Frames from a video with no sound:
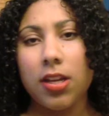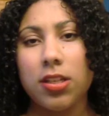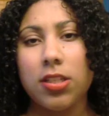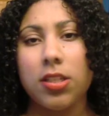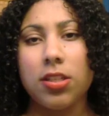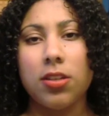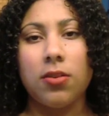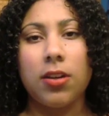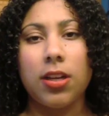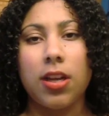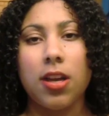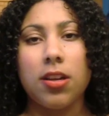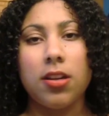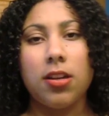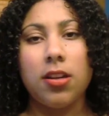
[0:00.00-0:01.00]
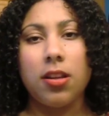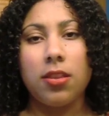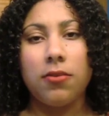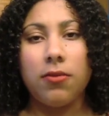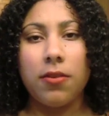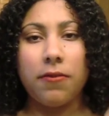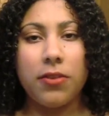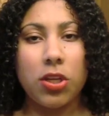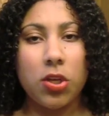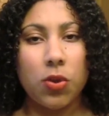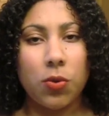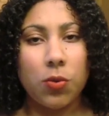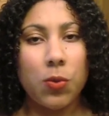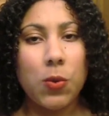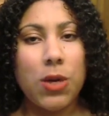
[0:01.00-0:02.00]
Also, I got another
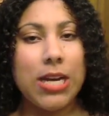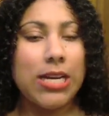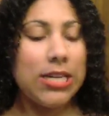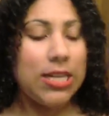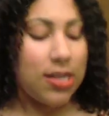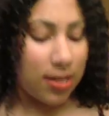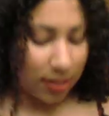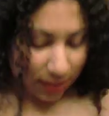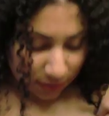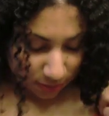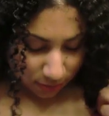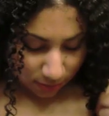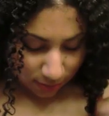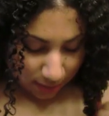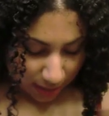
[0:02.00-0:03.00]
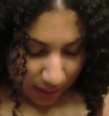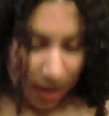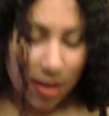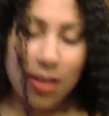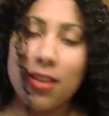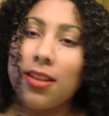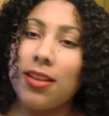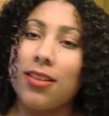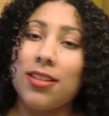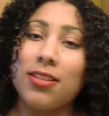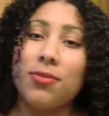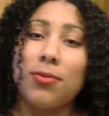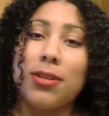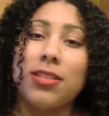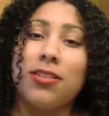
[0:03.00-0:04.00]
review. This
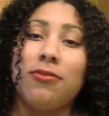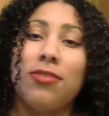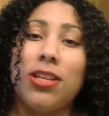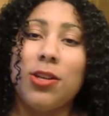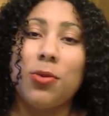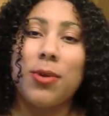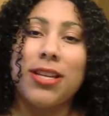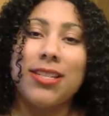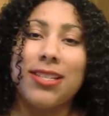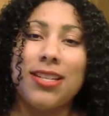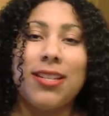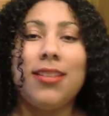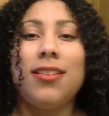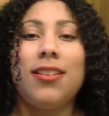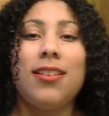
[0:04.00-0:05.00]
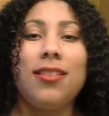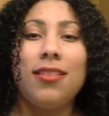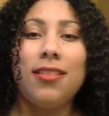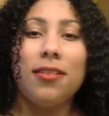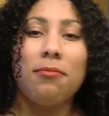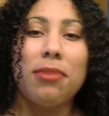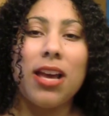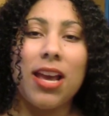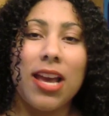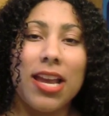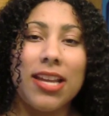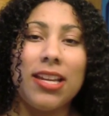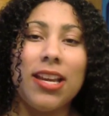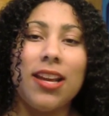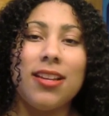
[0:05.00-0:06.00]
was requested
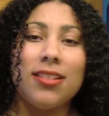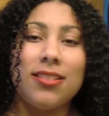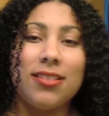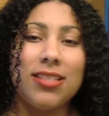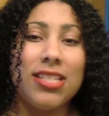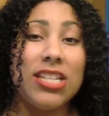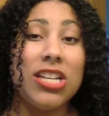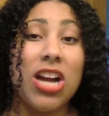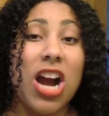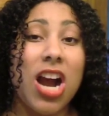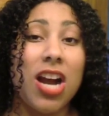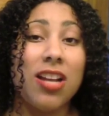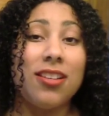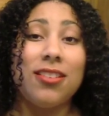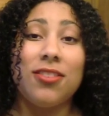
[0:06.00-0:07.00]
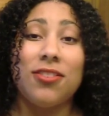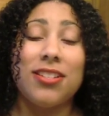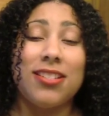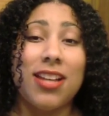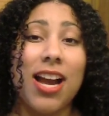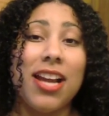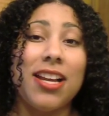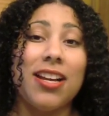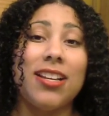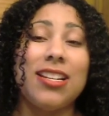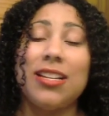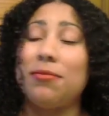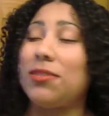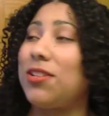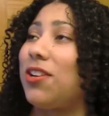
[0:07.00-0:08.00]
by Dion
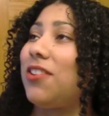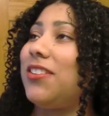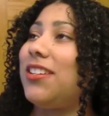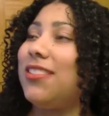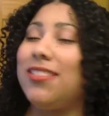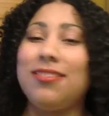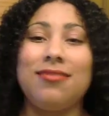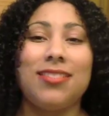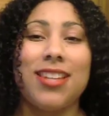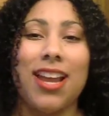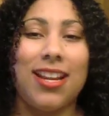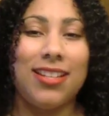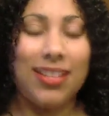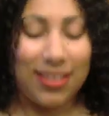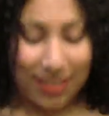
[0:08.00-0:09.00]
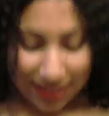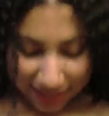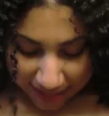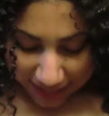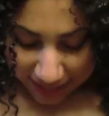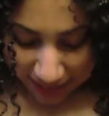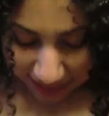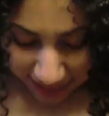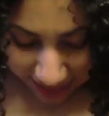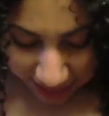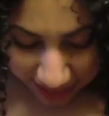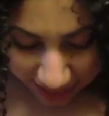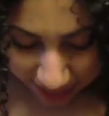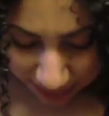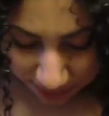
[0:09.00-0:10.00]
90.
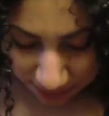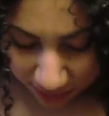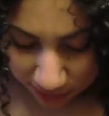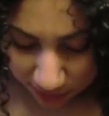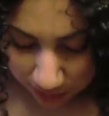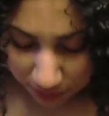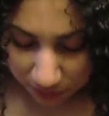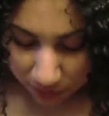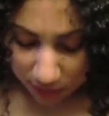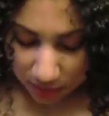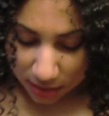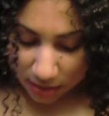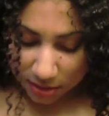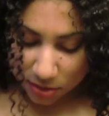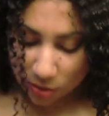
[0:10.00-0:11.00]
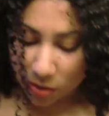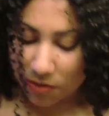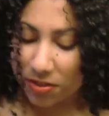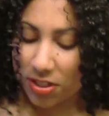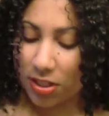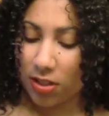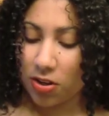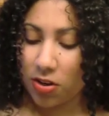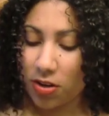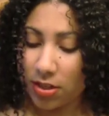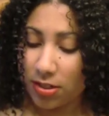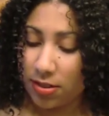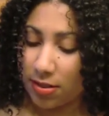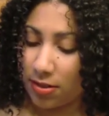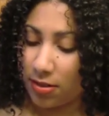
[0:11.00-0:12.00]
She asked me to review the Soft Sheen
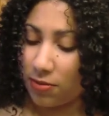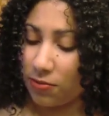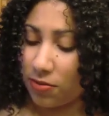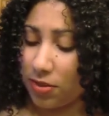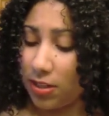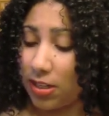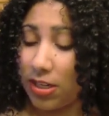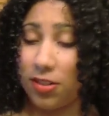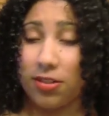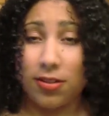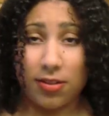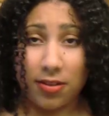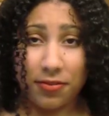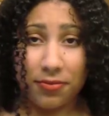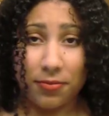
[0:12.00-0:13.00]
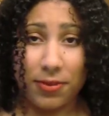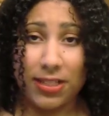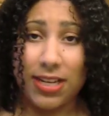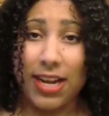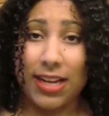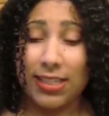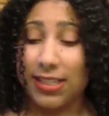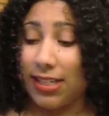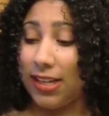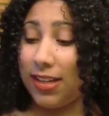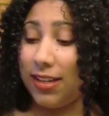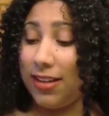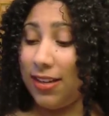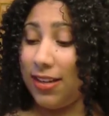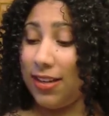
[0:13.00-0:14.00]
Carson's Roots of Nature stuff, which I actually